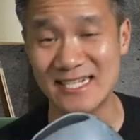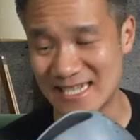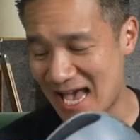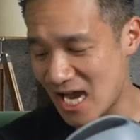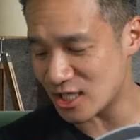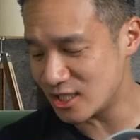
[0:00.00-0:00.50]
is
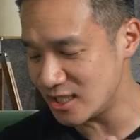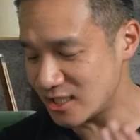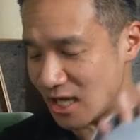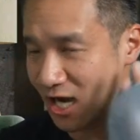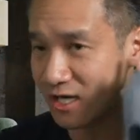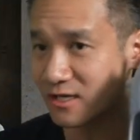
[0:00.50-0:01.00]
actually
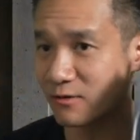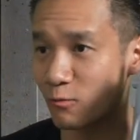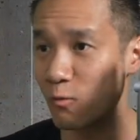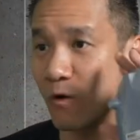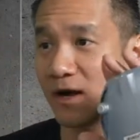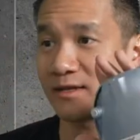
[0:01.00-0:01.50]
a,
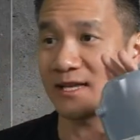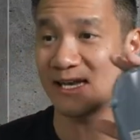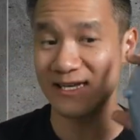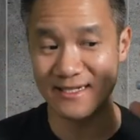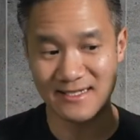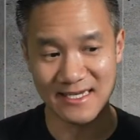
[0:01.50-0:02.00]
one that
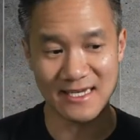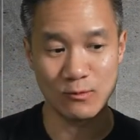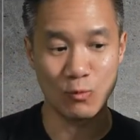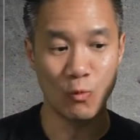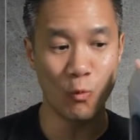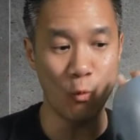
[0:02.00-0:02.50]
is
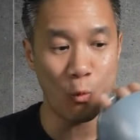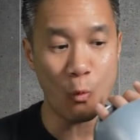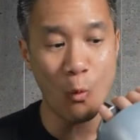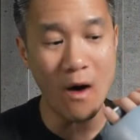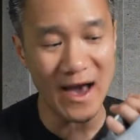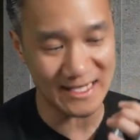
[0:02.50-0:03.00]
in
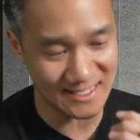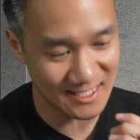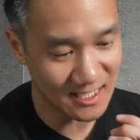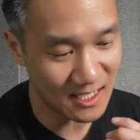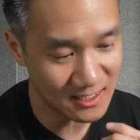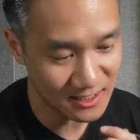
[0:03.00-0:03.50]
white
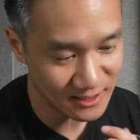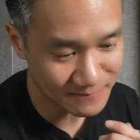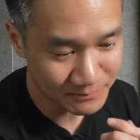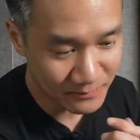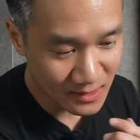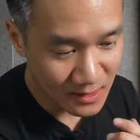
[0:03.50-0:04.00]
color.
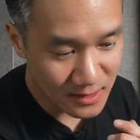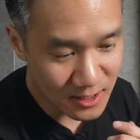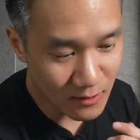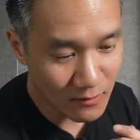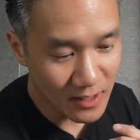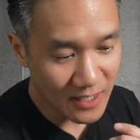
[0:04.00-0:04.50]

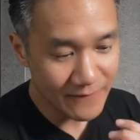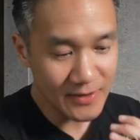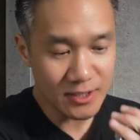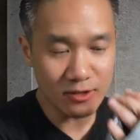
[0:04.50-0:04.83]
So if you